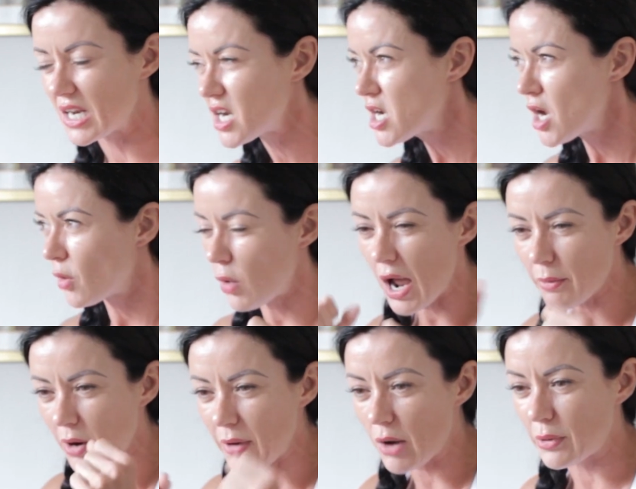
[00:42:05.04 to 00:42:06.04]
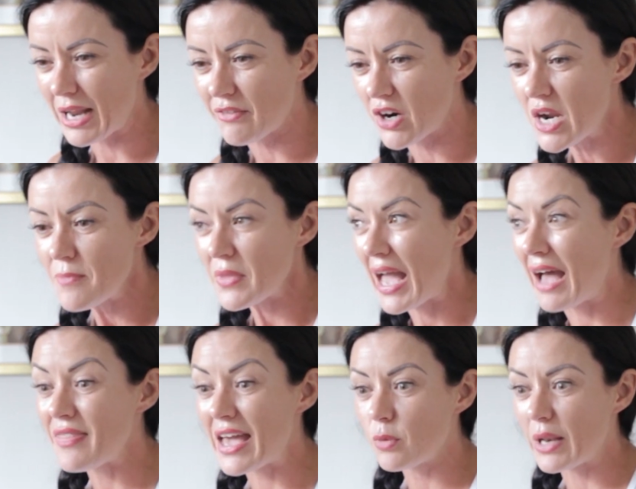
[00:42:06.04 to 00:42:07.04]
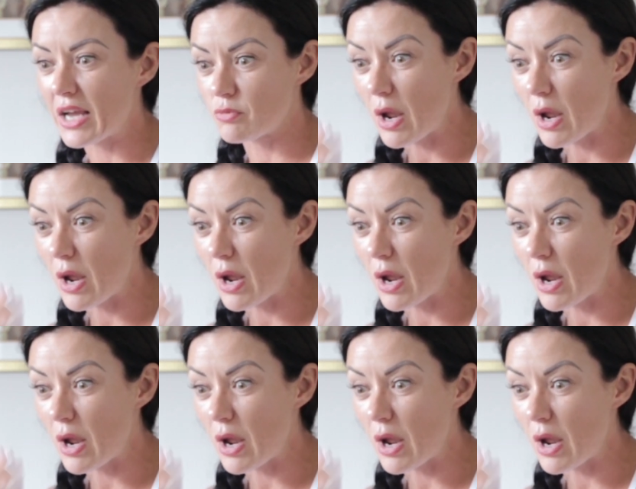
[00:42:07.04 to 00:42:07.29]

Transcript: and rah, rah, rah, whatever. And then it'd be like,